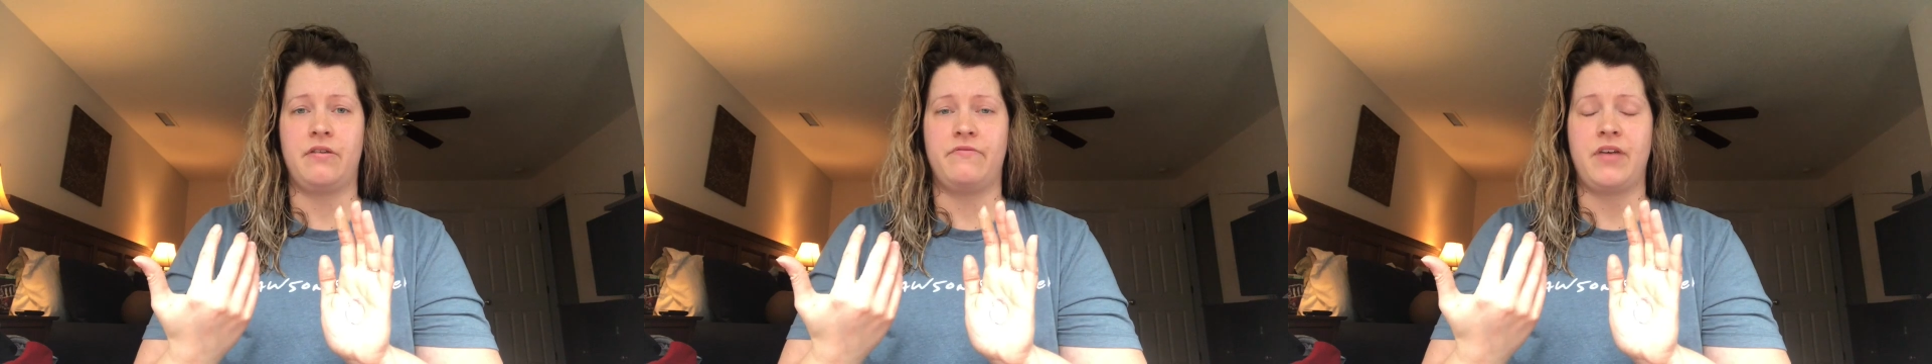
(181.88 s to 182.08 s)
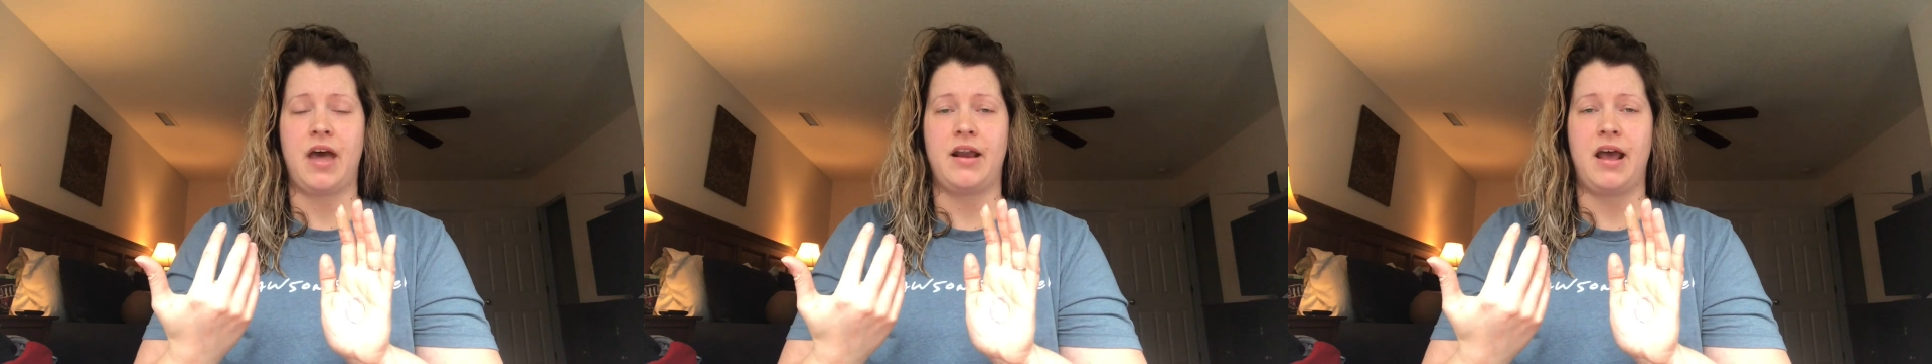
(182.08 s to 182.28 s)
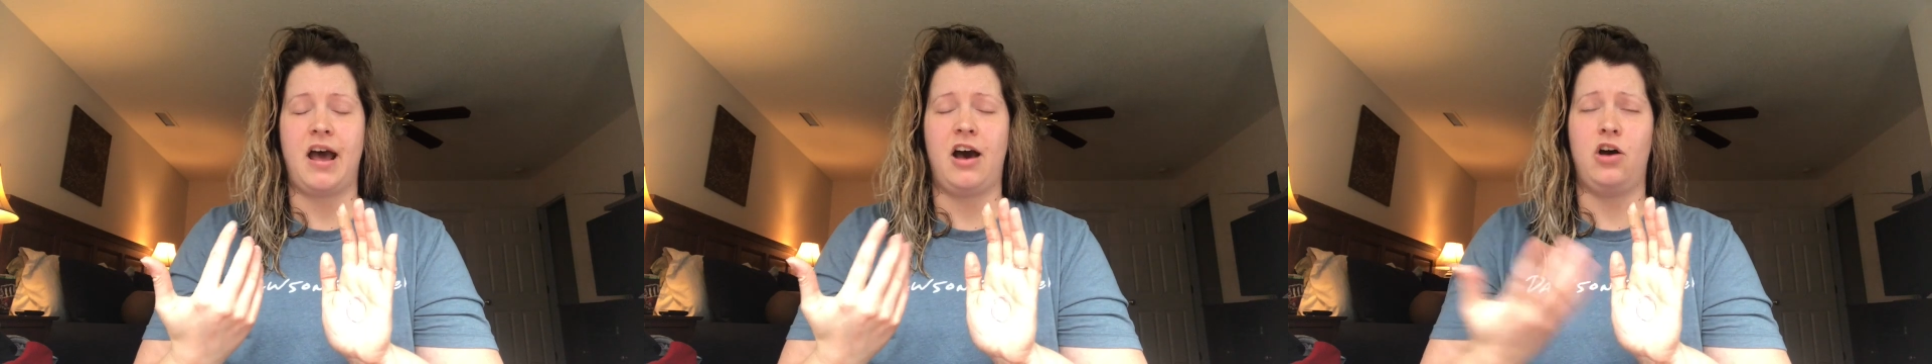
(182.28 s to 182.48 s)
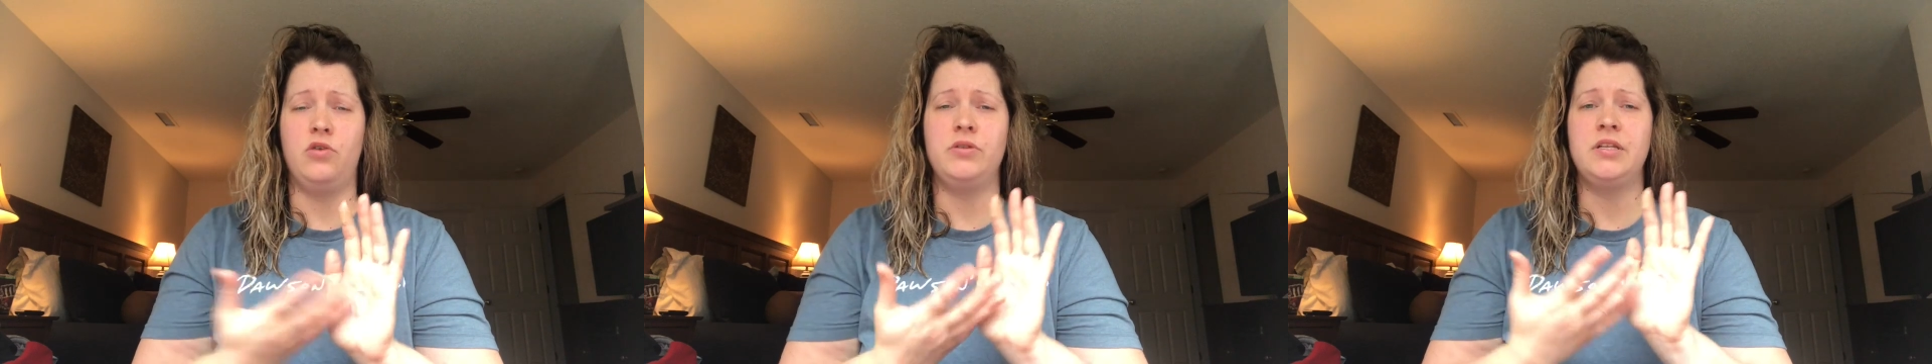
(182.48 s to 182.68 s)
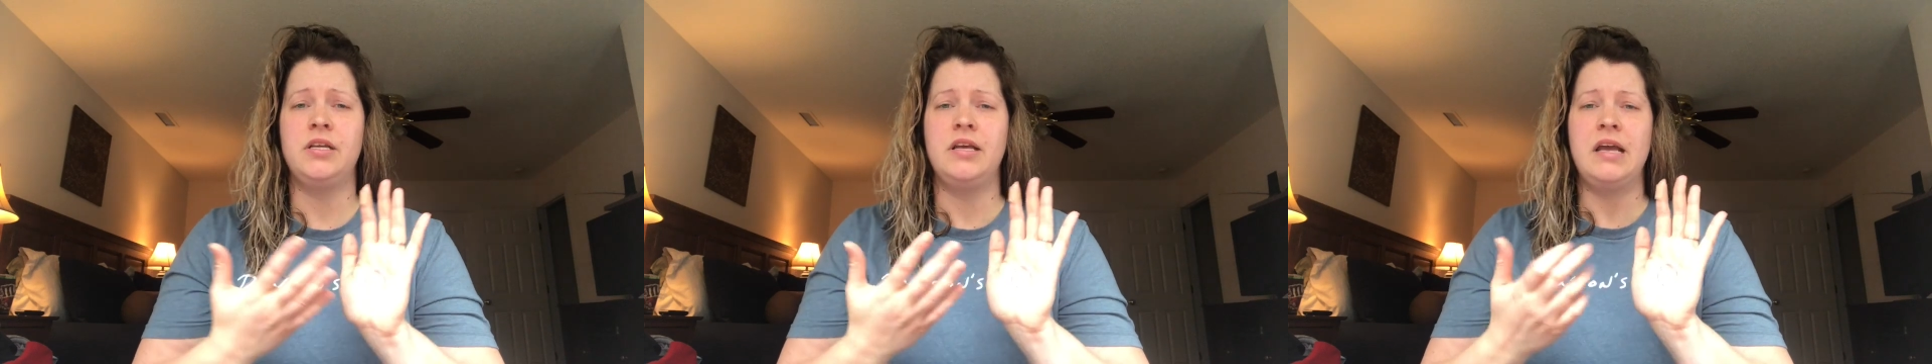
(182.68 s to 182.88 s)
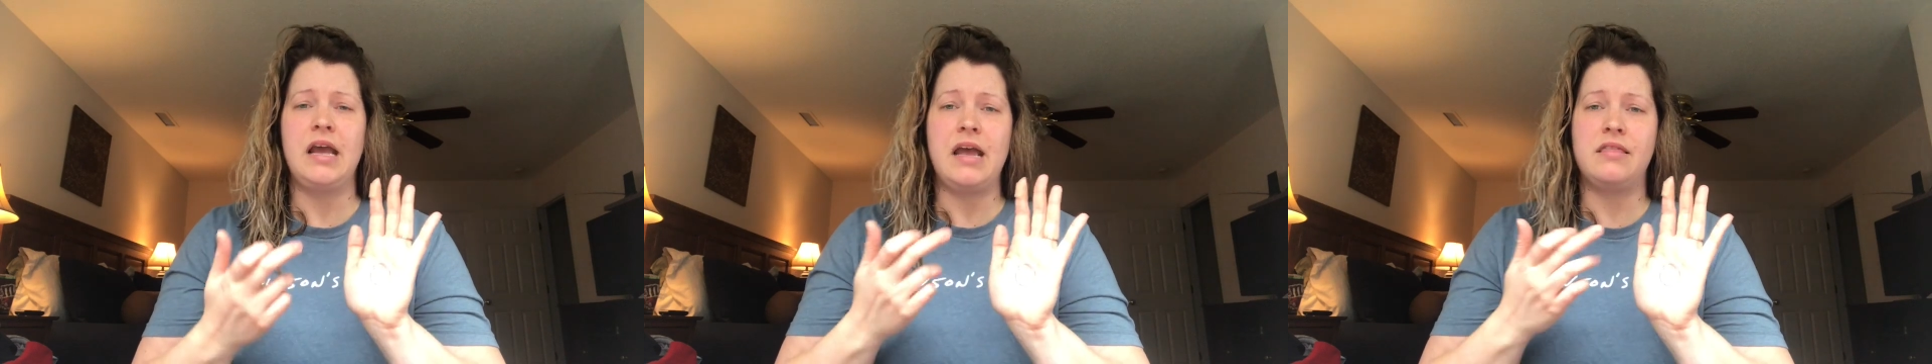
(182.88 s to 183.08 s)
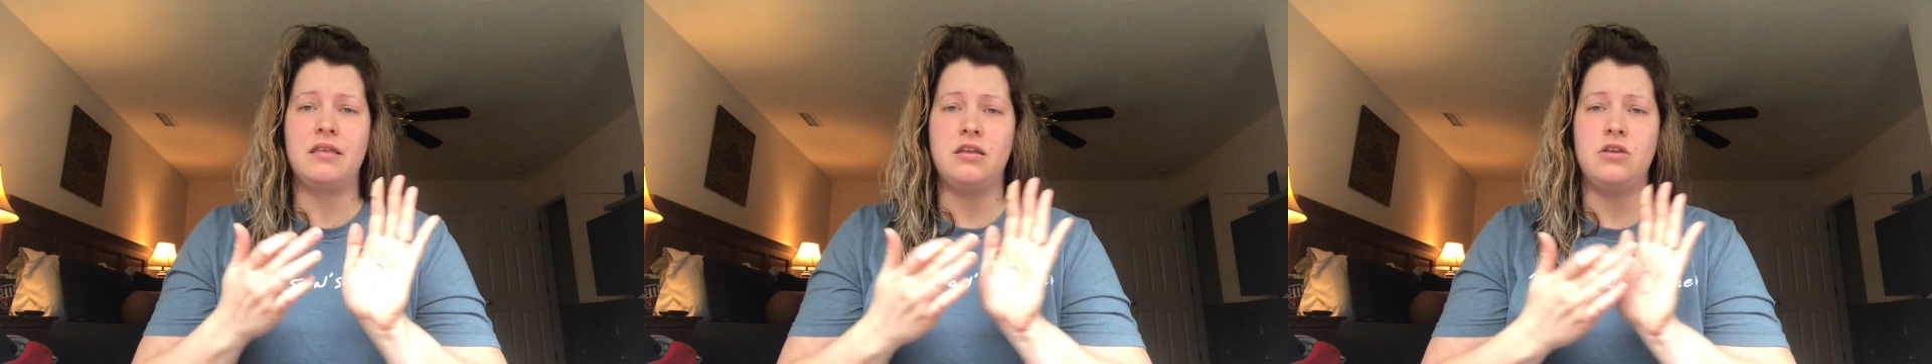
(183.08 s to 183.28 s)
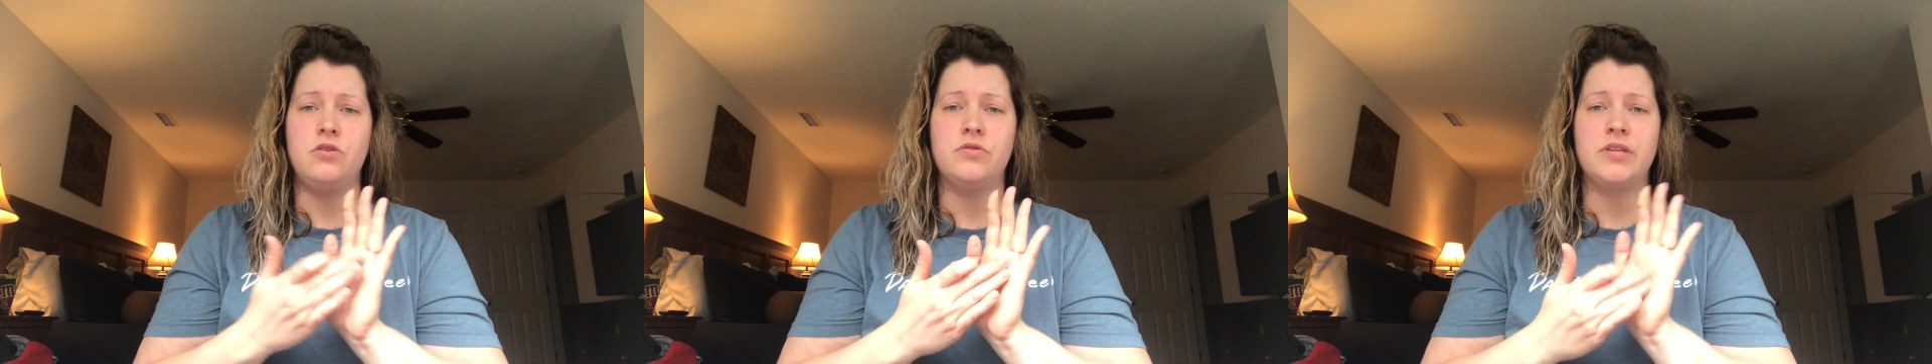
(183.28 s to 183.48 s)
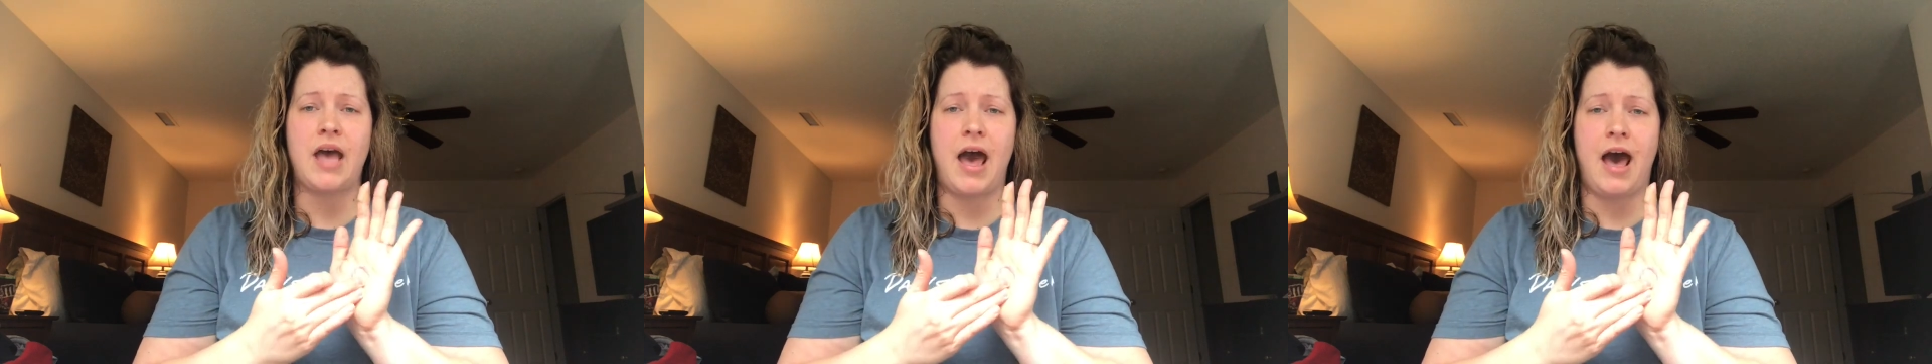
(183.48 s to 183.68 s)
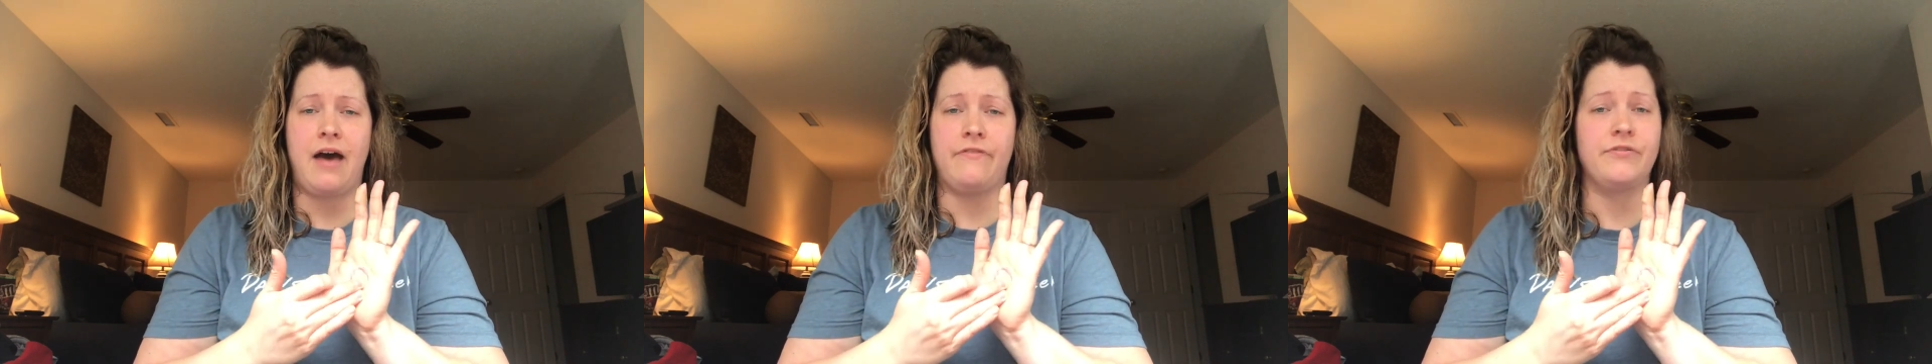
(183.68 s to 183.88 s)
of that out, and then use
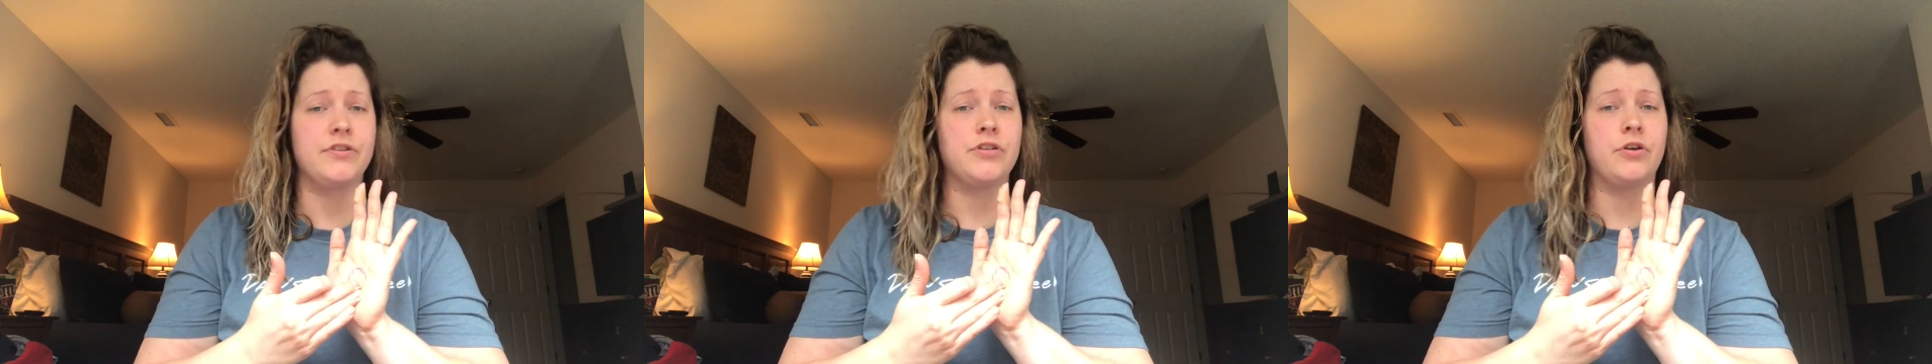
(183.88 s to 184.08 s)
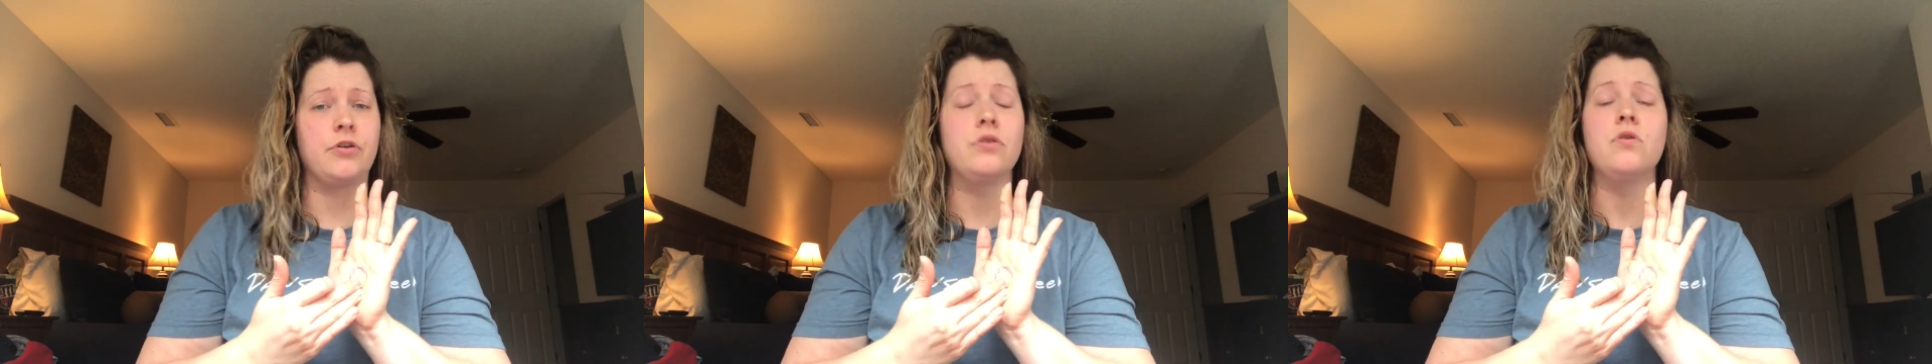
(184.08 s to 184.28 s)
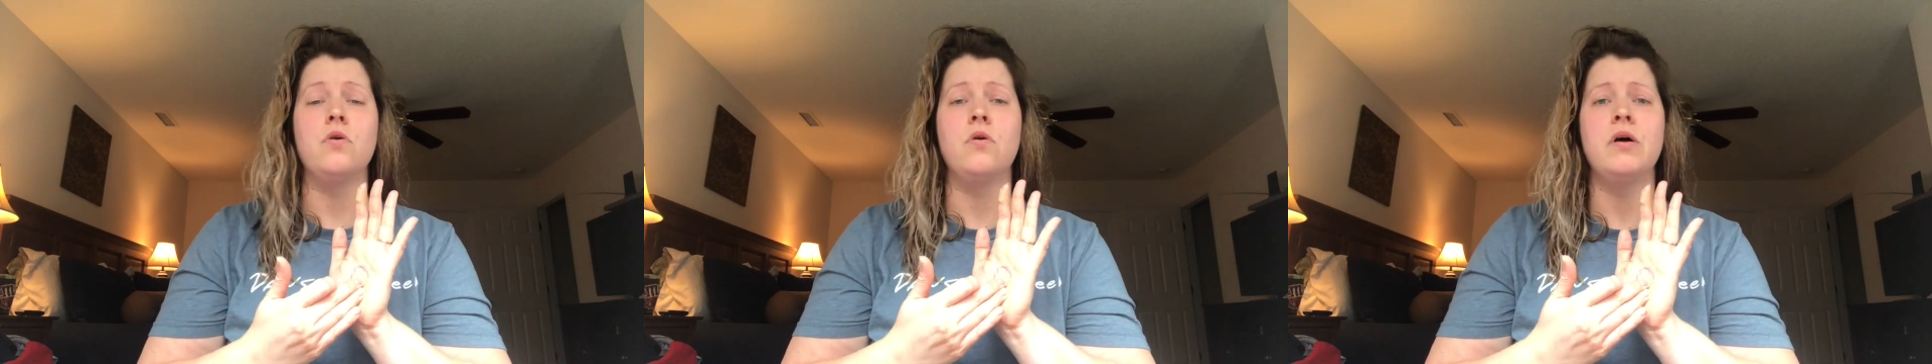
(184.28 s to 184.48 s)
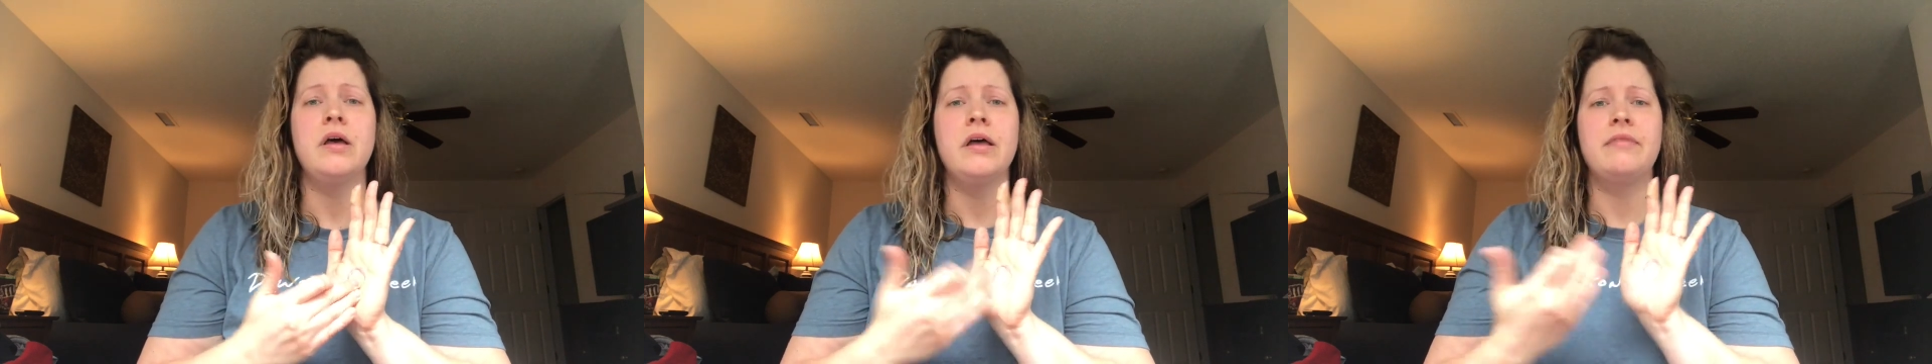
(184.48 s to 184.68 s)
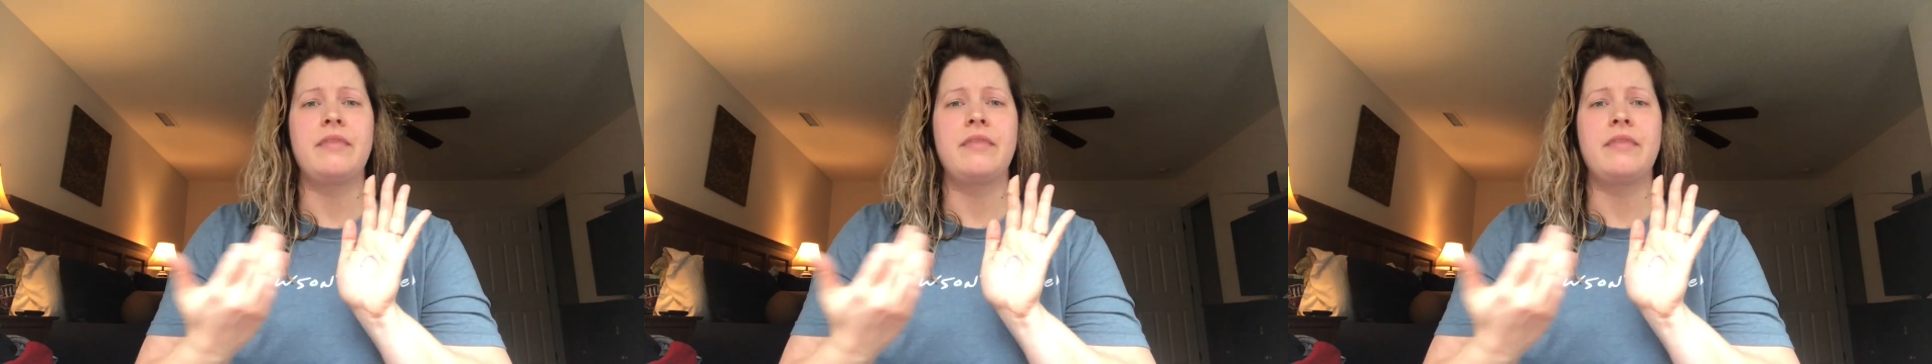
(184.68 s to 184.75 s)
half a circle.